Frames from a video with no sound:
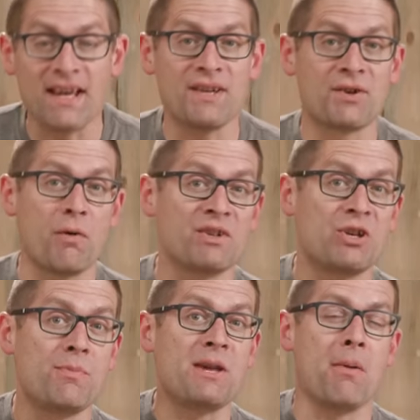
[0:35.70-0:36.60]
is going
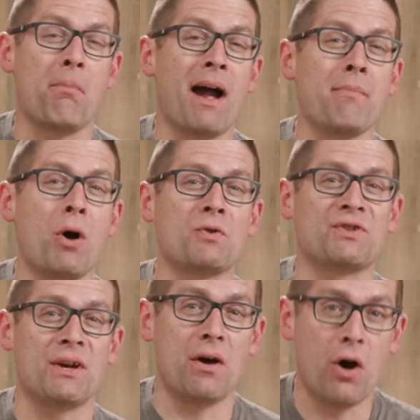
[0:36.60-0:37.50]
to be my
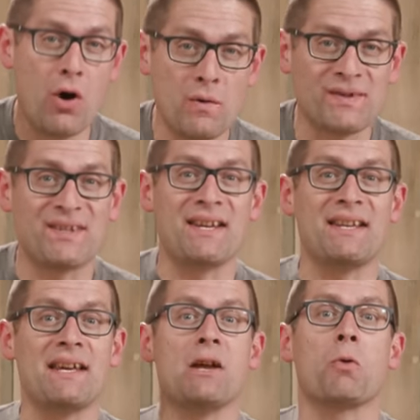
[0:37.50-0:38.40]
most
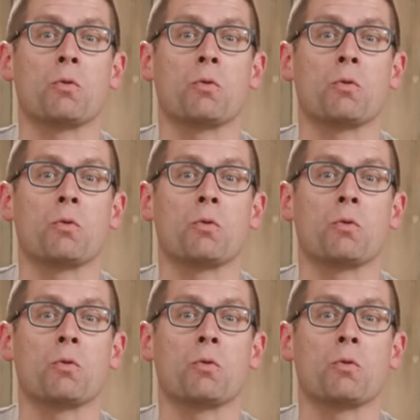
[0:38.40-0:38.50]
OCD